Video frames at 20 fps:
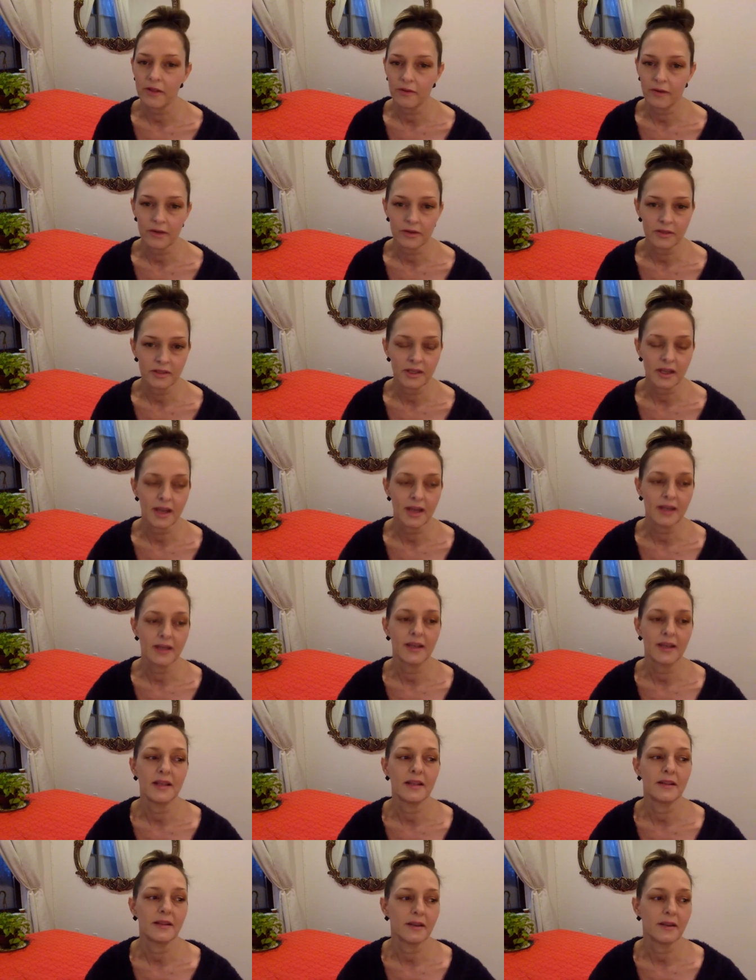outside,
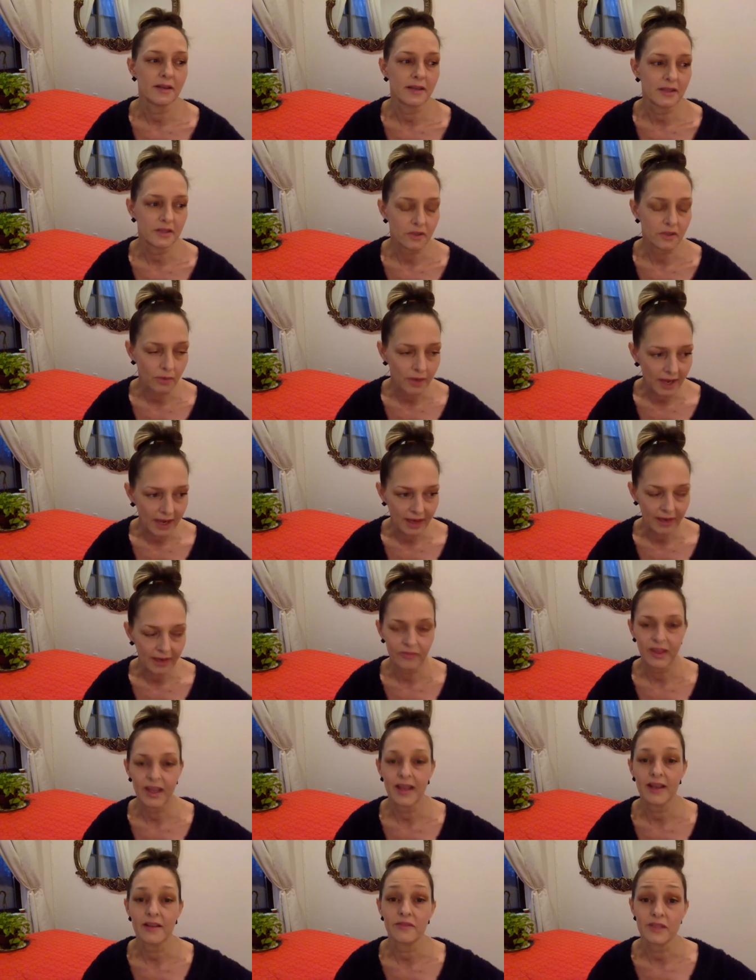and it's okay if
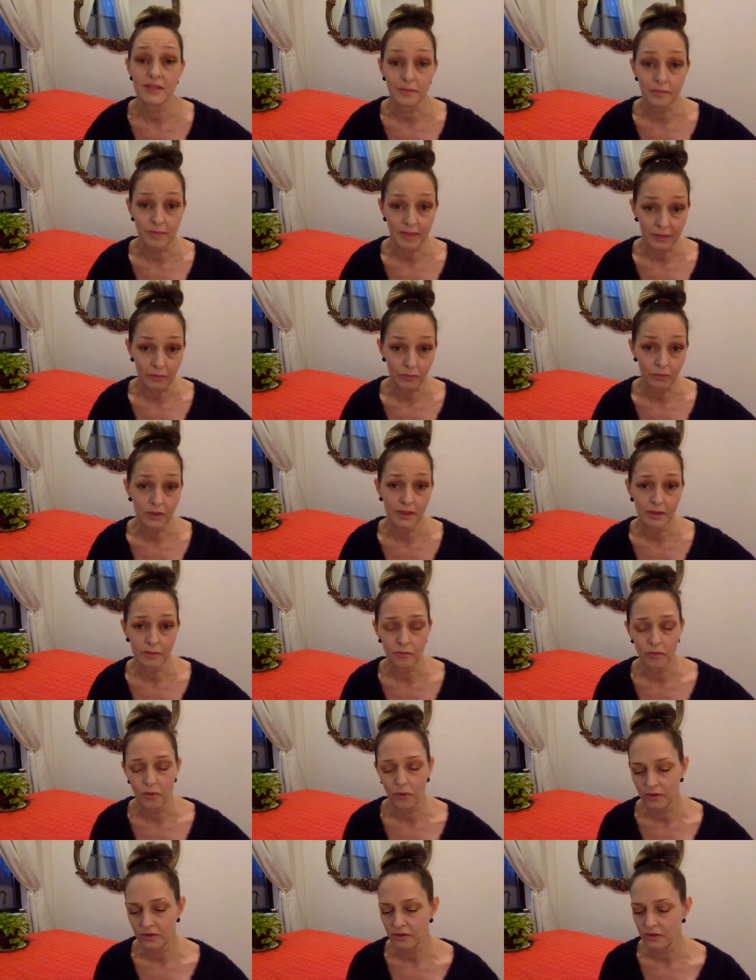they have something really
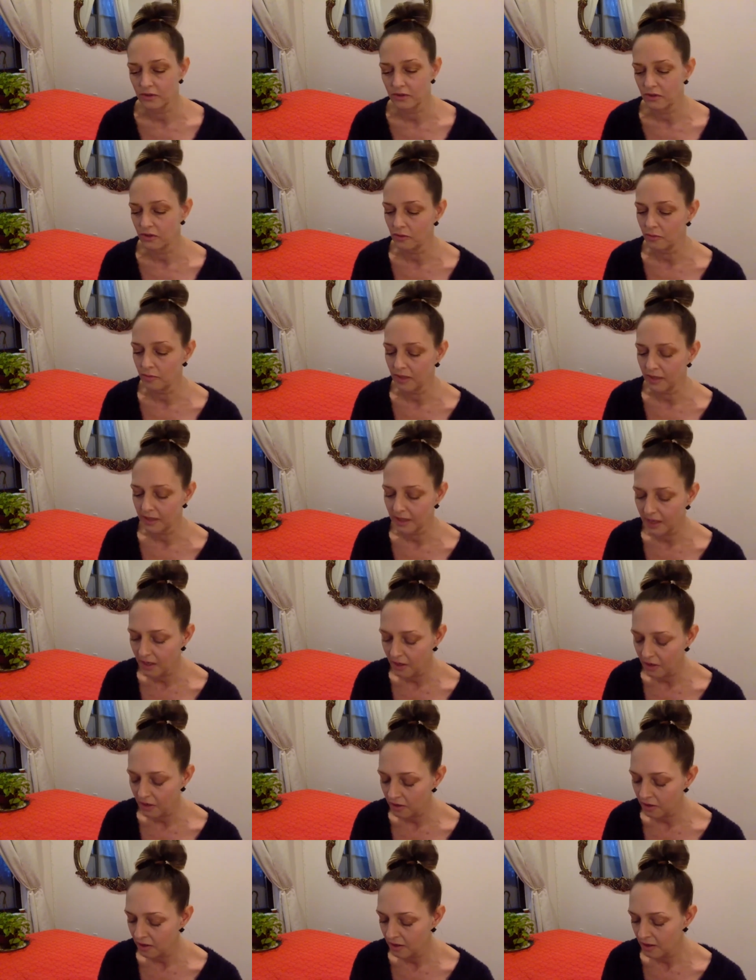important to do. But
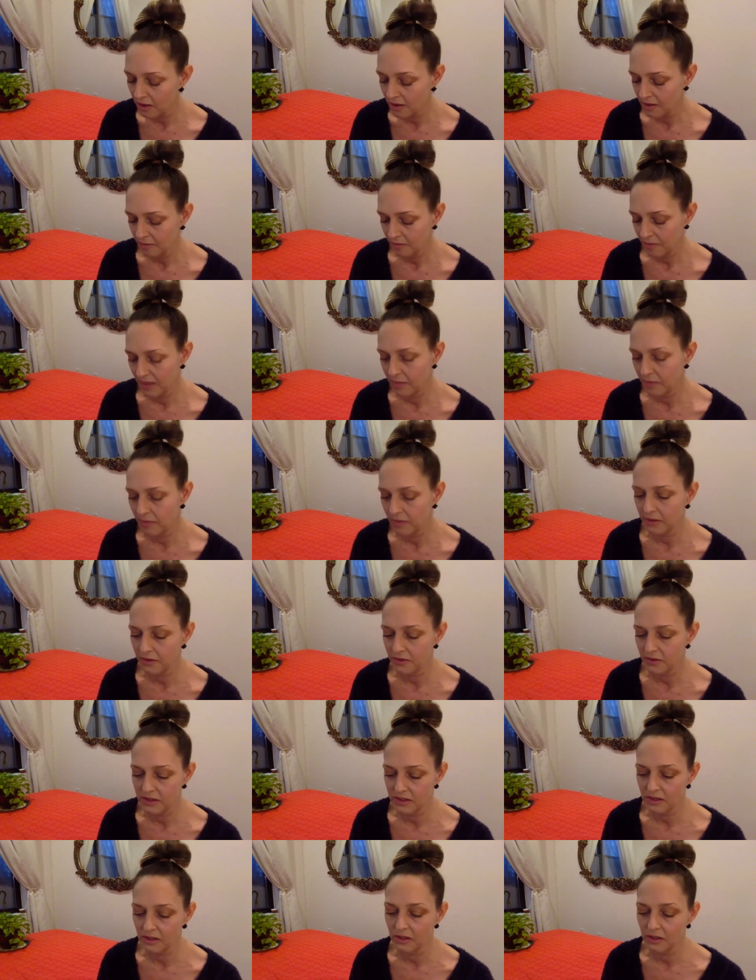here, people are
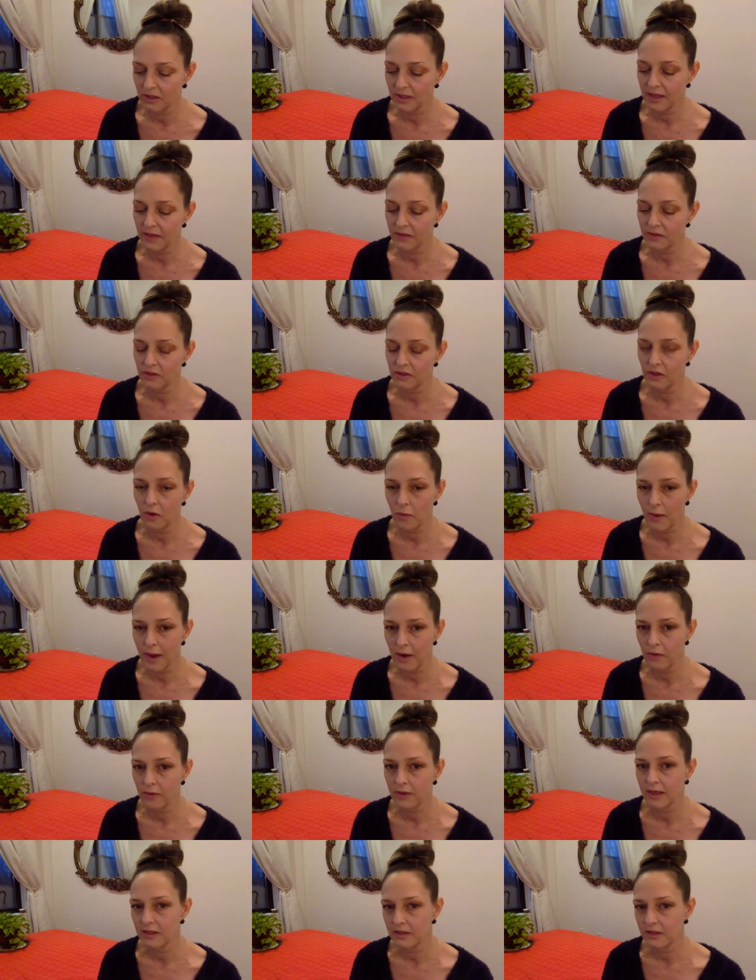still allowed to go
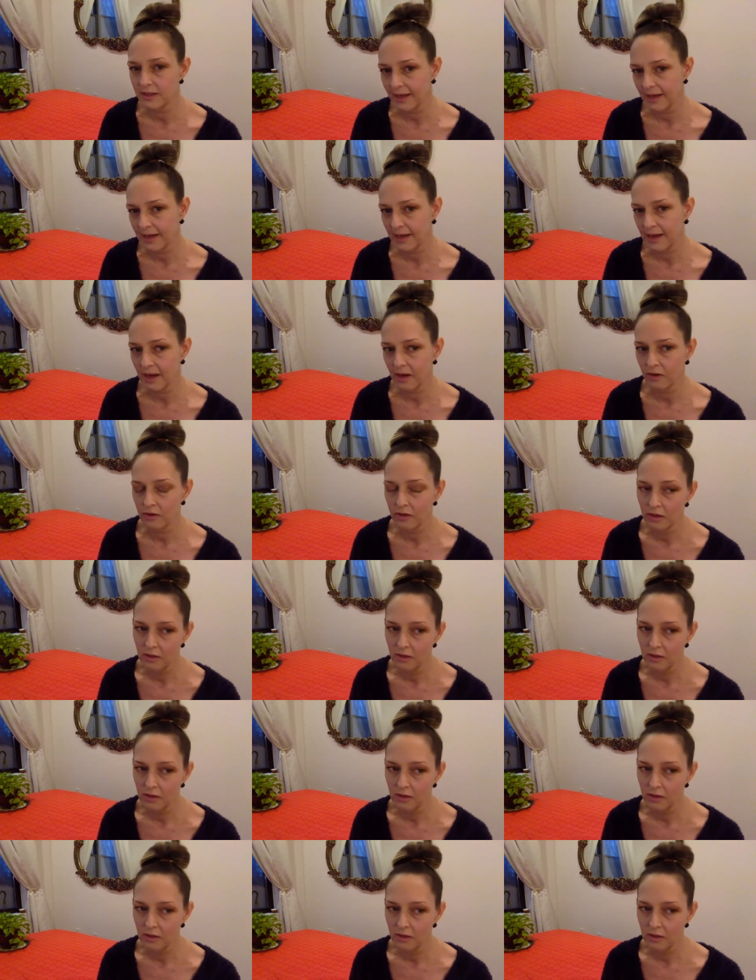out, get takeout.